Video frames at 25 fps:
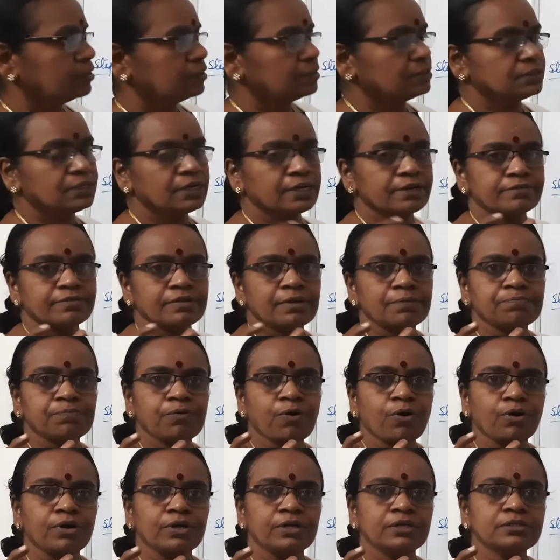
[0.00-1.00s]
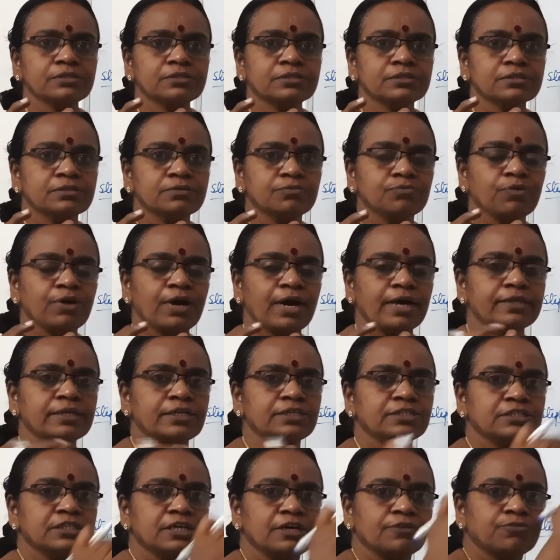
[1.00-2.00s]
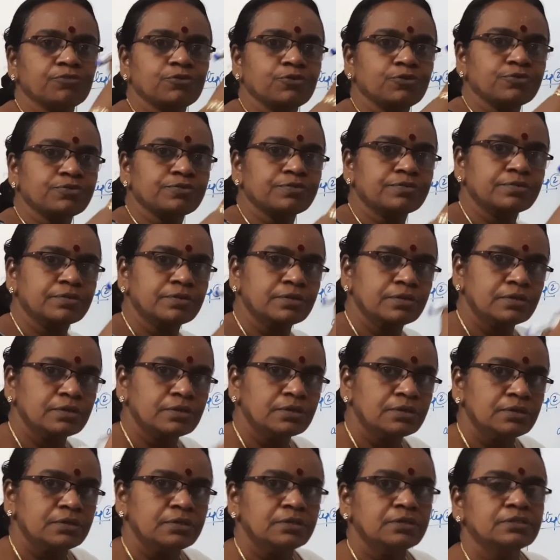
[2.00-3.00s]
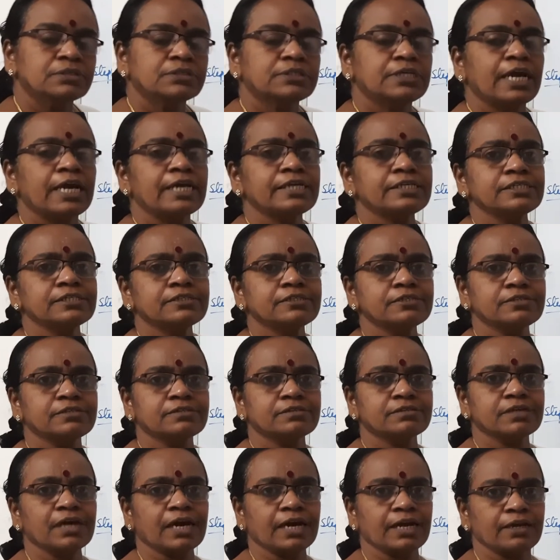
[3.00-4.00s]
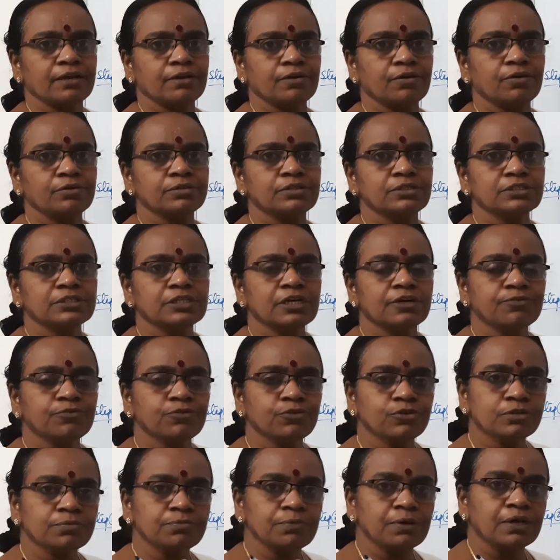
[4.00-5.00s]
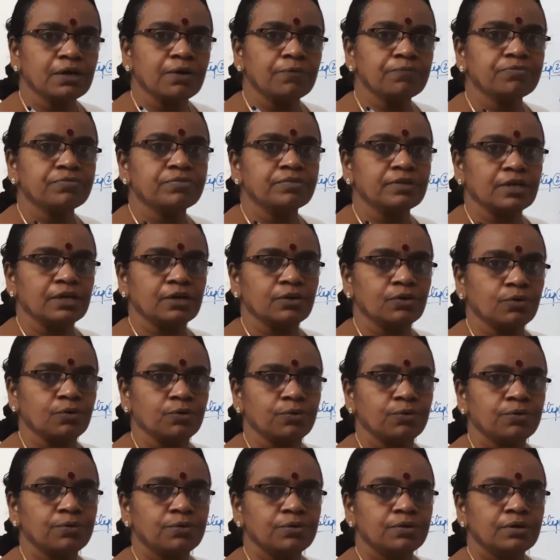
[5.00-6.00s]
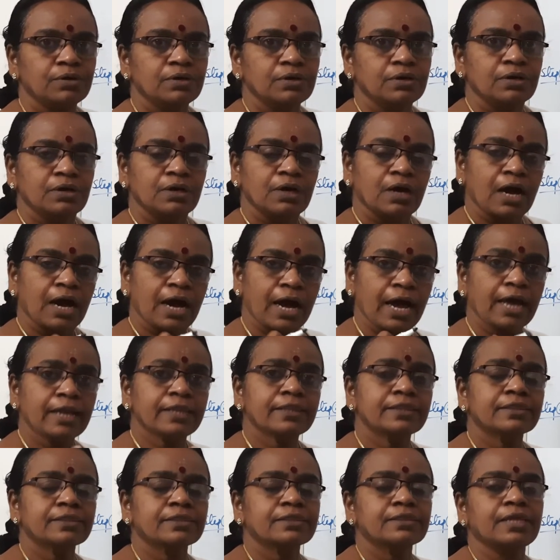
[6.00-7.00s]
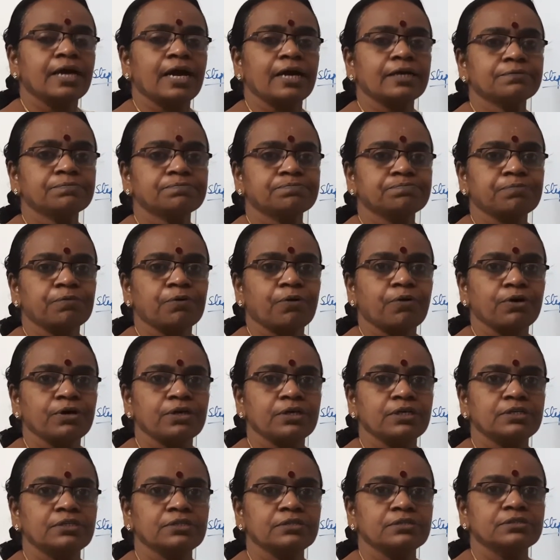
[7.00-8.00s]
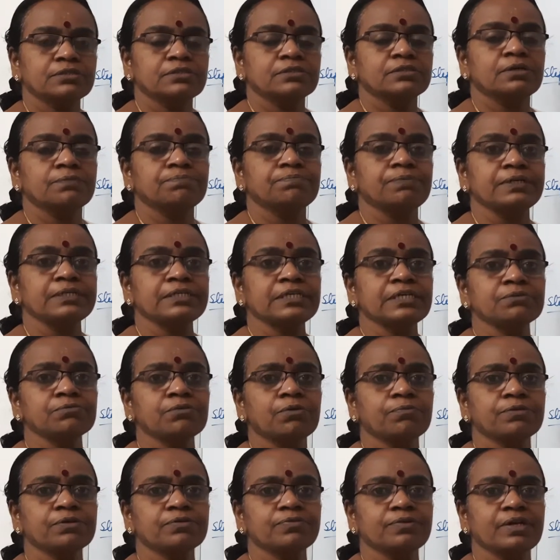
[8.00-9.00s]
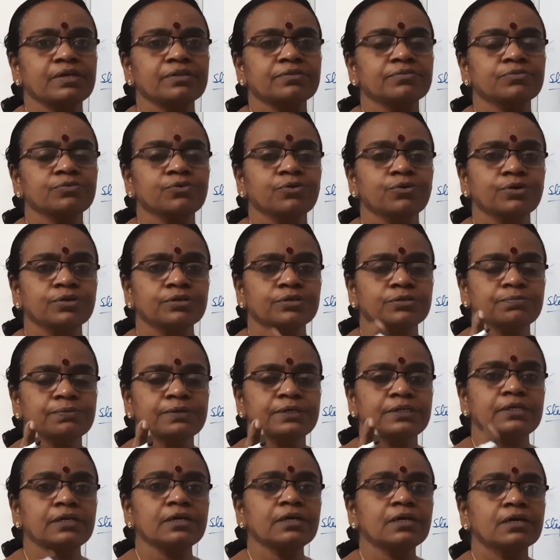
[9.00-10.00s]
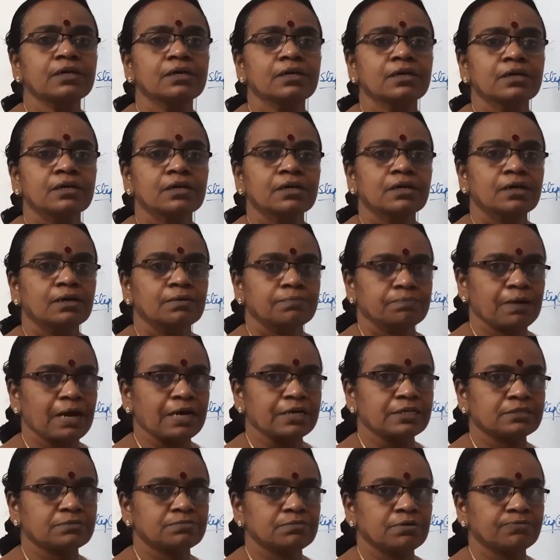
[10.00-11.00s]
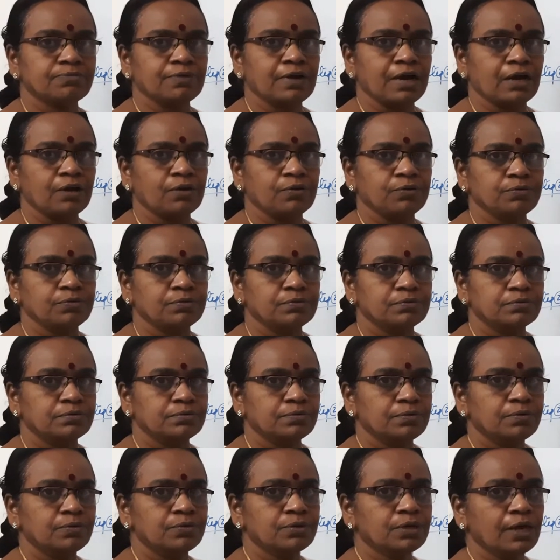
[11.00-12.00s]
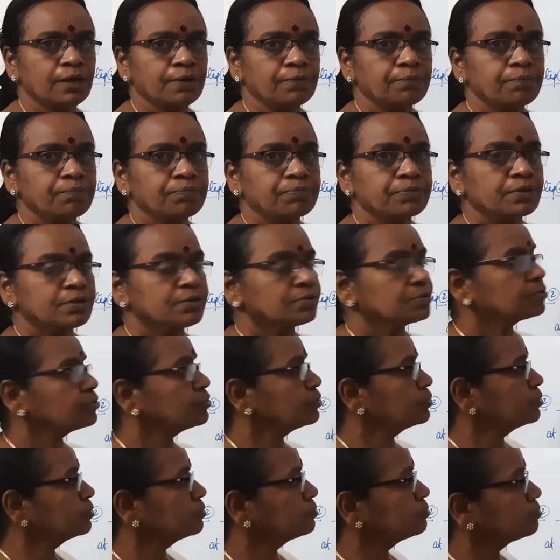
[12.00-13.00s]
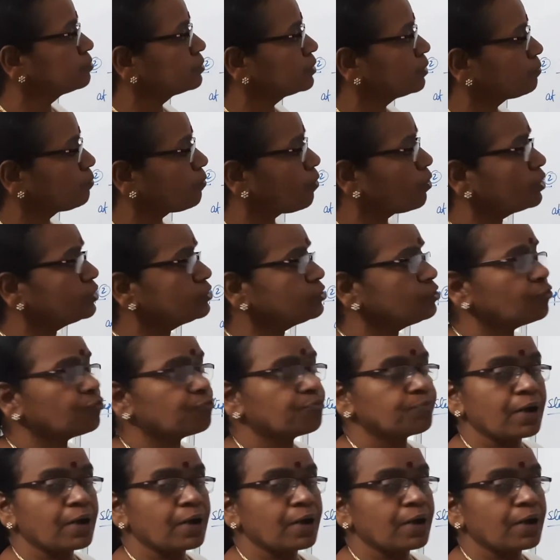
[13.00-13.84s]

there is a point where the shear force changes its sign or the shear force becomes 0. At that point, the bending moment is going to be the maximum value. Okay. So the point of